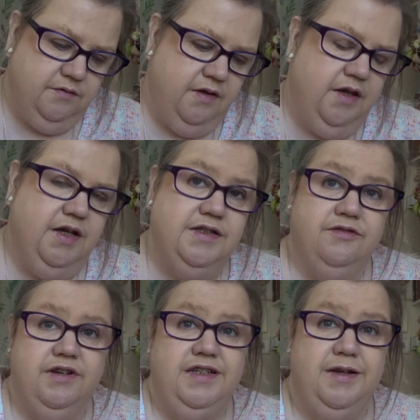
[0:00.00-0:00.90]
I think it's
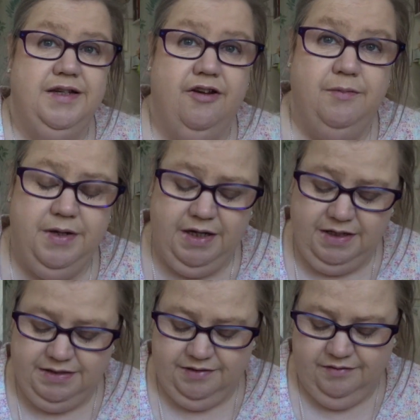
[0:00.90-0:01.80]
3 10-gram
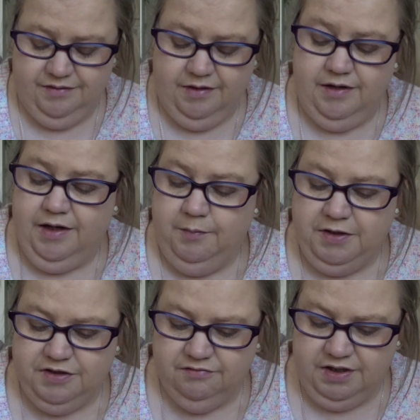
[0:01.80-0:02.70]
minis. Let me
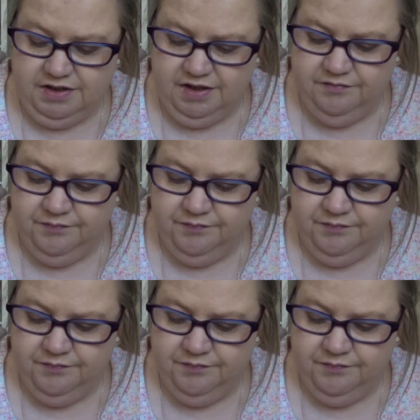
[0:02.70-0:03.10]
just read it.